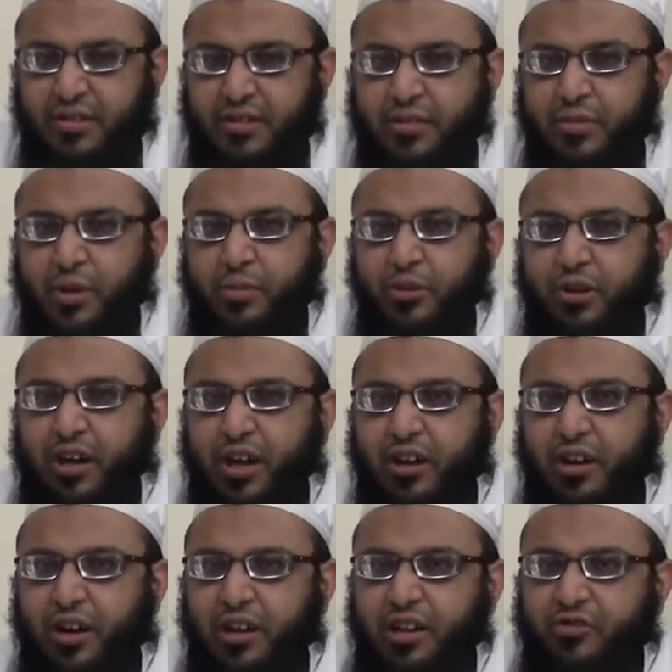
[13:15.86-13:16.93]
People will gain
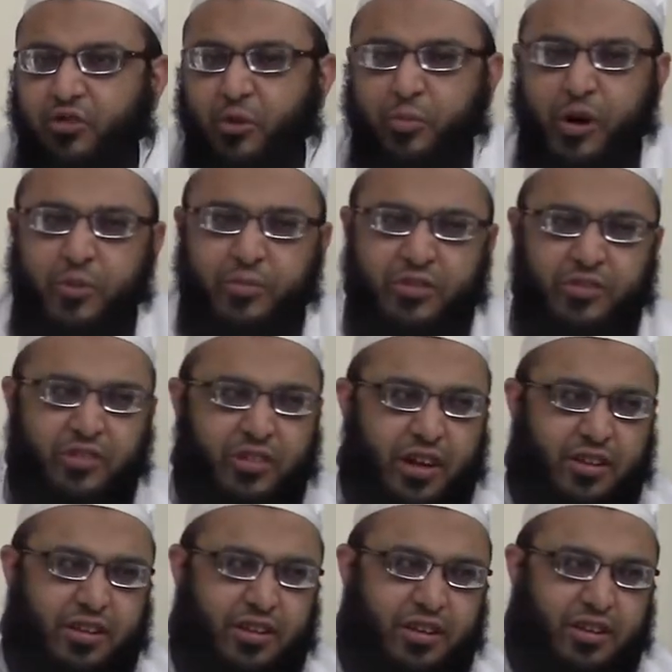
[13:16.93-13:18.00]
knowledge for purposes
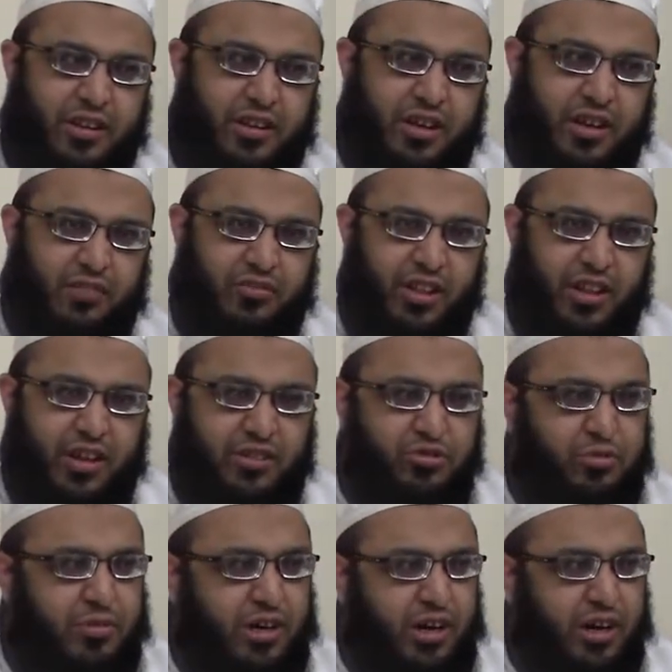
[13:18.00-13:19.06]
other than the deen of Allah
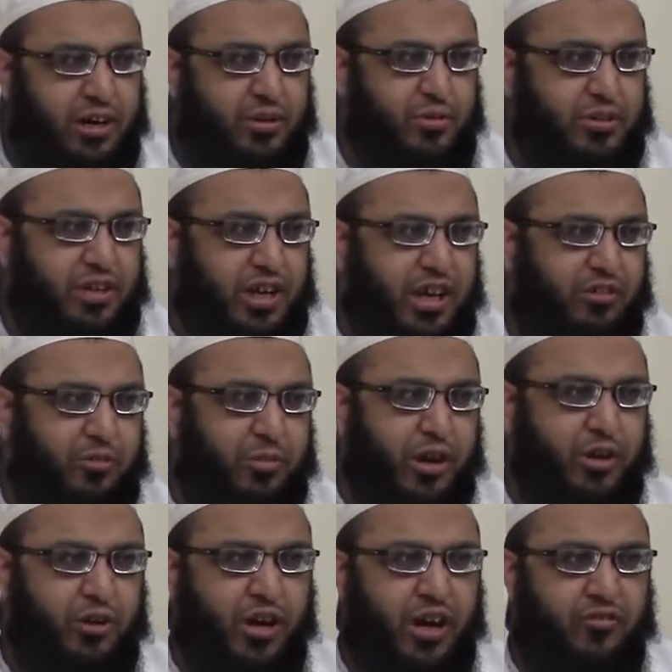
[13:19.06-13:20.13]
subhanahu wa ta'ala.
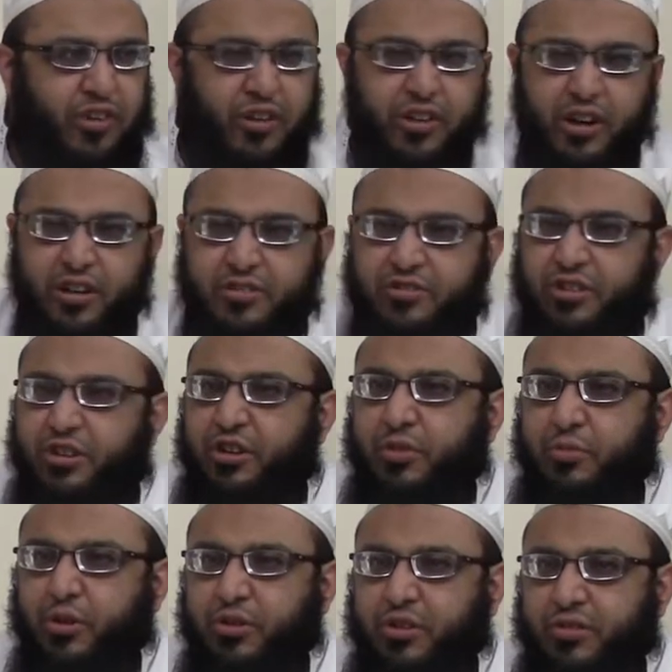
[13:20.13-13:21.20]
Everybody will have other ulterior
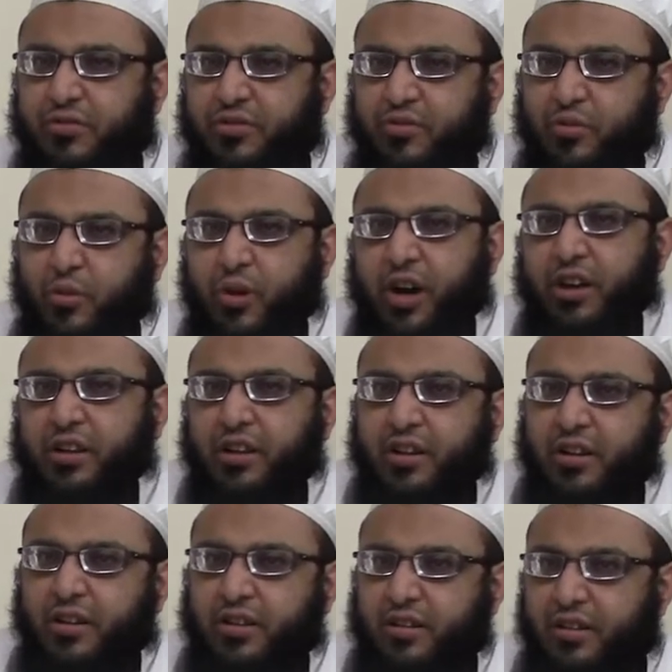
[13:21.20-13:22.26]
motives for why they're
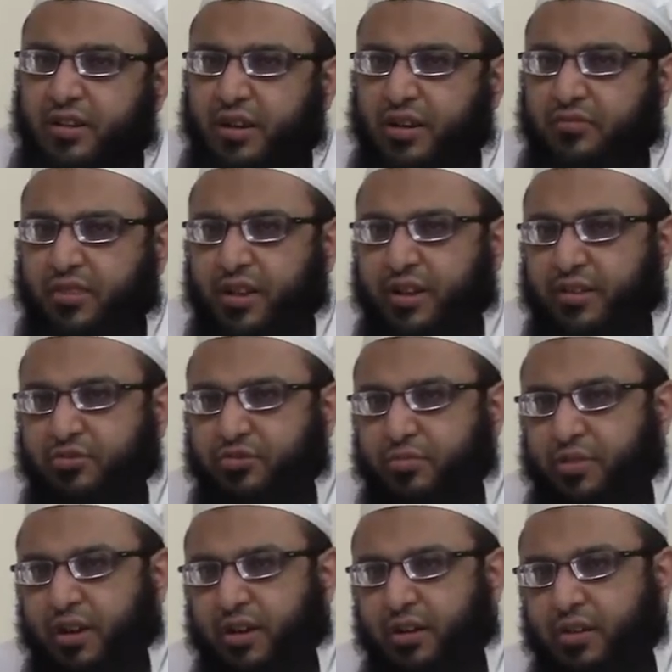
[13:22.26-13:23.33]
learning the deen of Allah
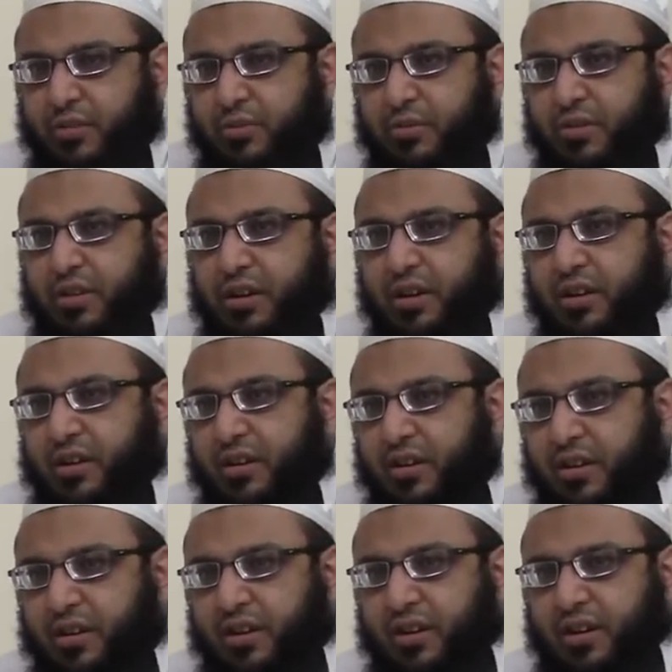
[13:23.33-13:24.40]
subhanahu wa ta'ala.
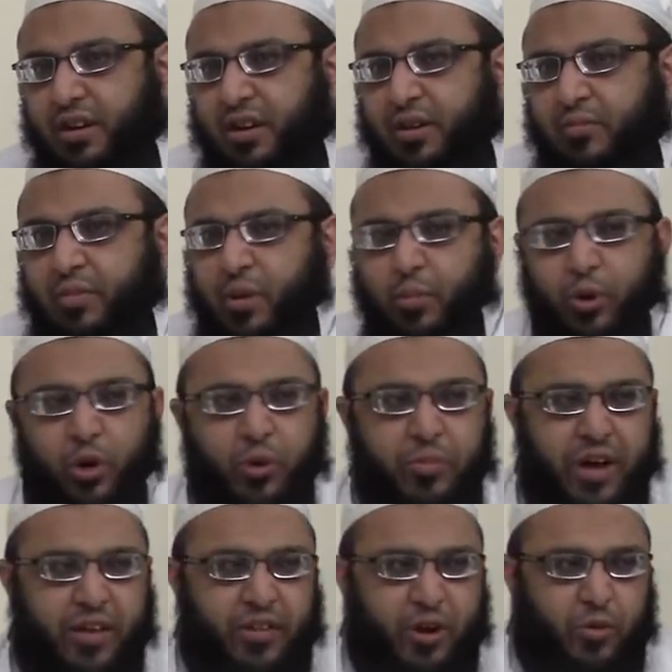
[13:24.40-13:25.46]
People
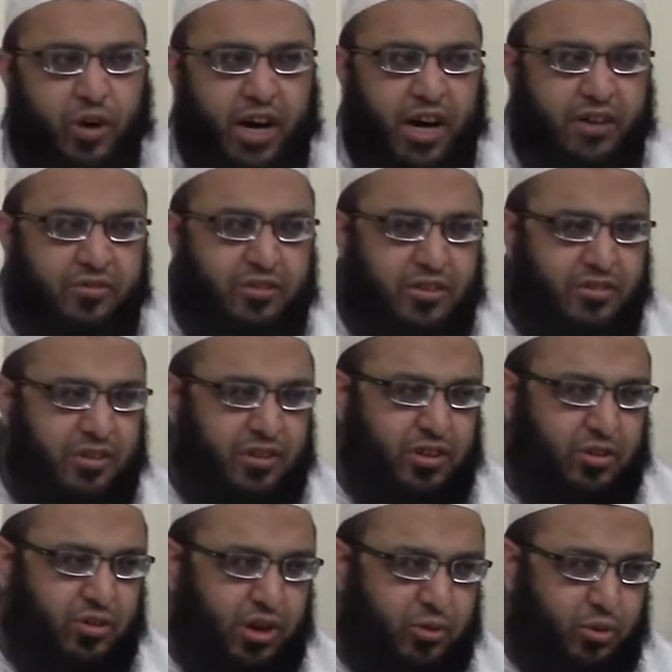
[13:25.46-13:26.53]
obey their wives. There's
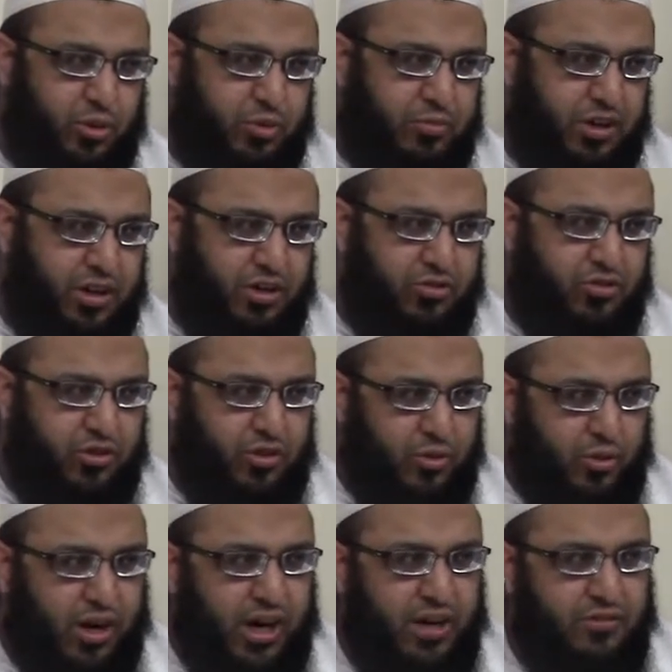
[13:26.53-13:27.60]
nothing wrong with obedience to the
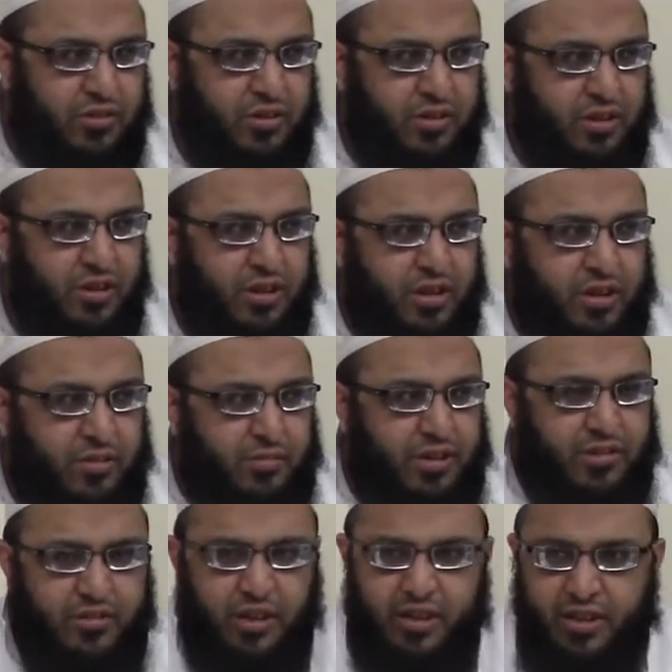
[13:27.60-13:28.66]
wives. But
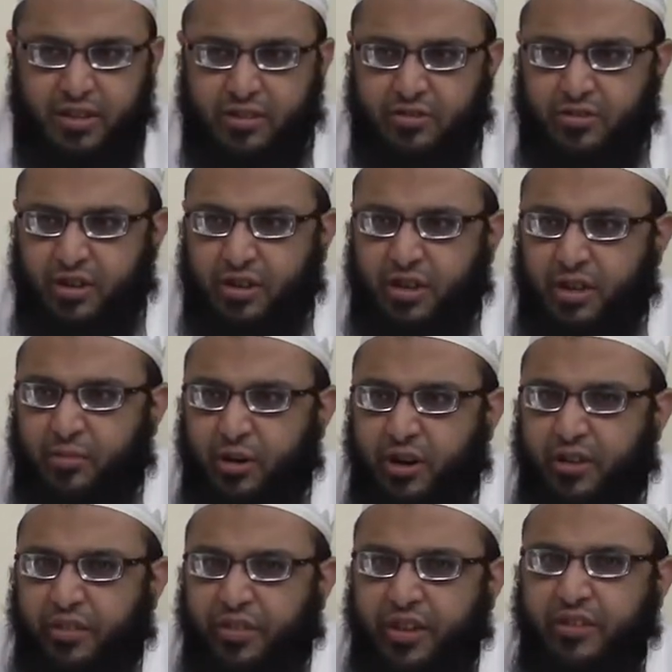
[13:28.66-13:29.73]
this hadith is talking about
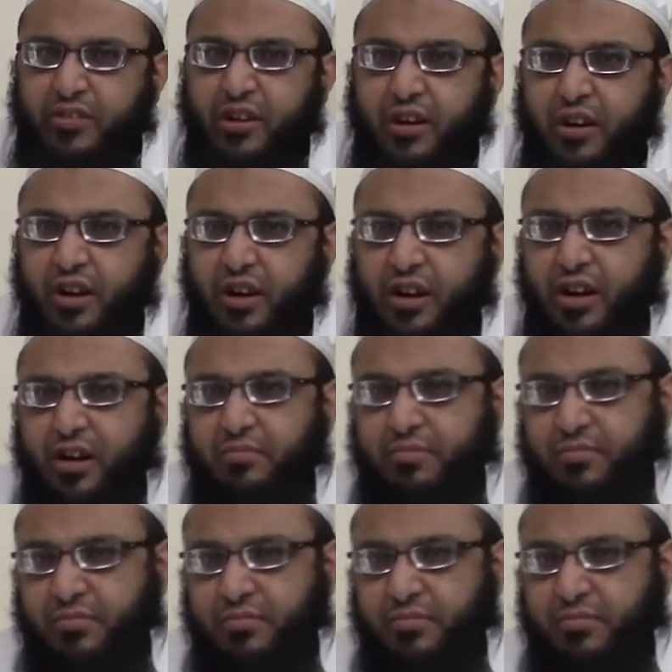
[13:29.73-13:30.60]
in things that are haram.